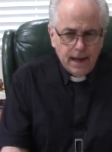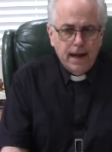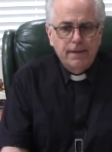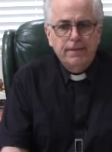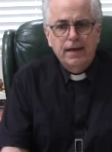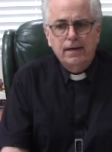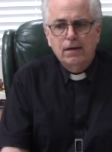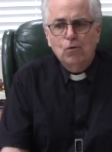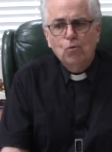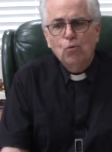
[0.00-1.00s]
and then
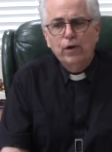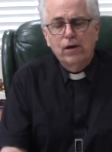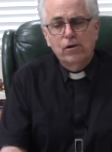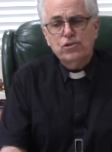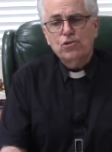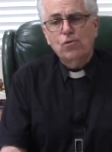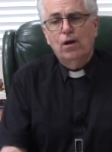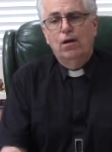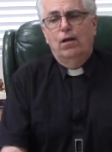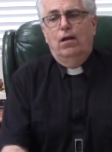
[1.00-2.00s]
we also
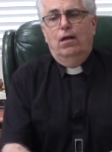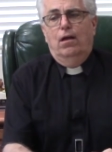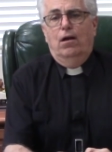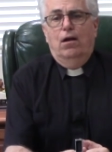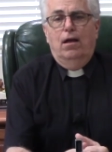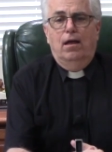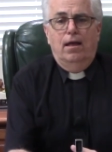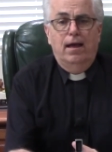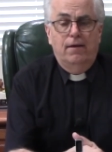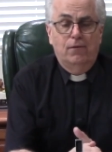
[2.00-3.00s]

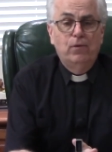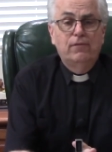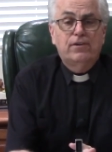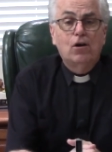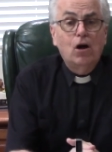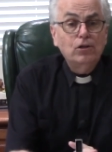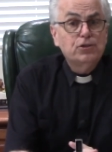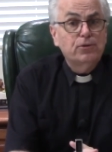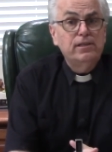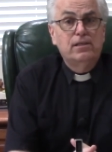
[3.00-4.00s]
have, we've all
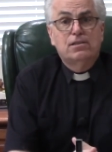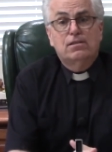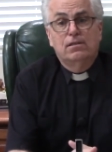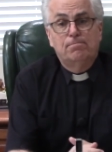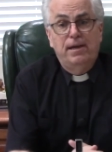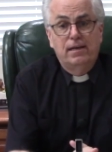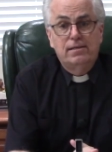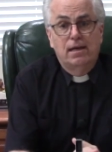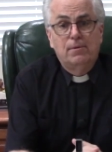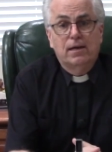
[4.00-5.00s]
during this
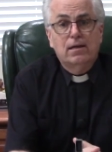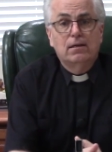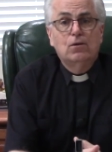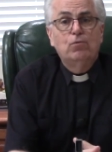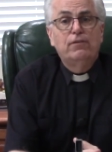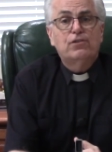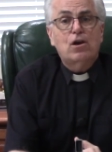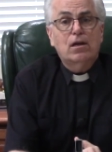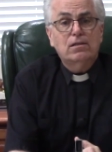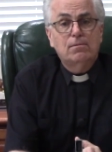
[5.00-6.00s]
pandemic, we've
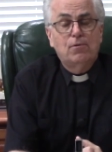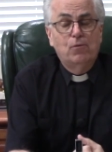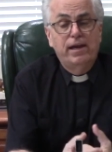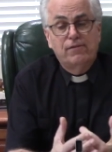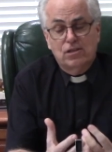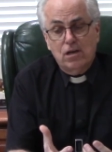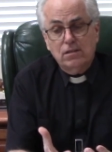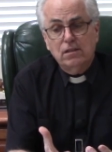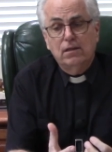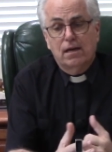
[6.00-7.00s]
talked, to, we haven't
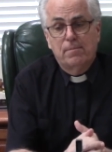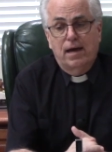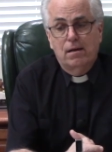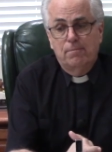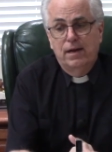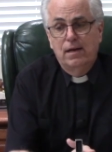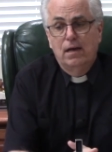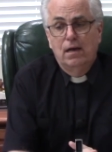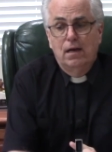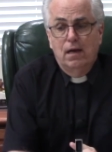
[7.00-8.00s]
talked a lot about it, but
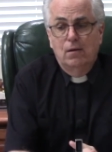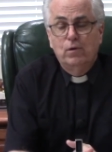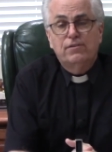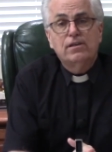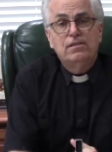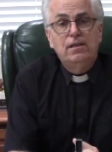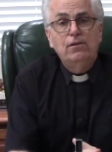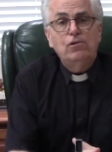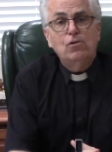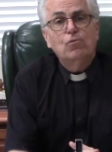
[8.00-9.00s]
um, we've
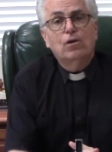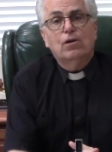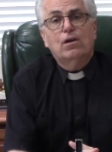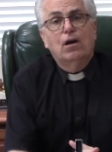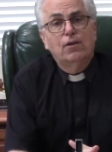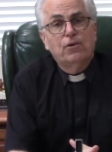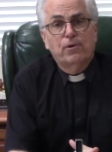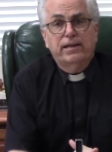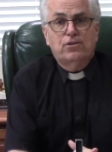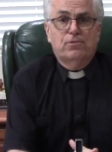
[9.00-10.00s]
continued to work on the
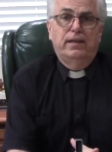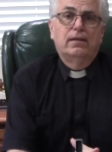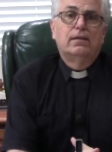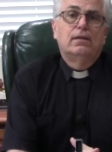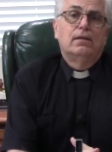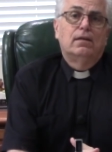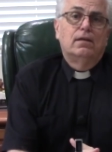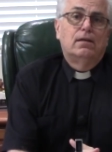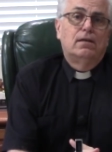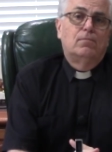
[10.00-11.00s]
rectory,
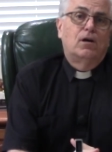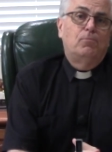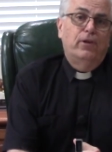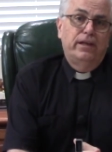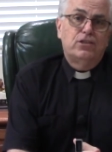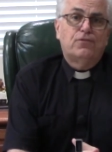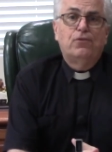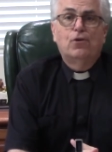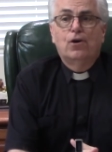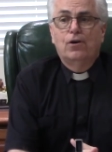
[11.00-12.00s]
um, a place
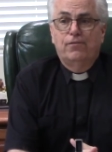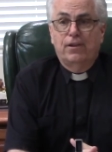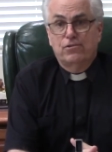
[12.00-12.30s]
for Father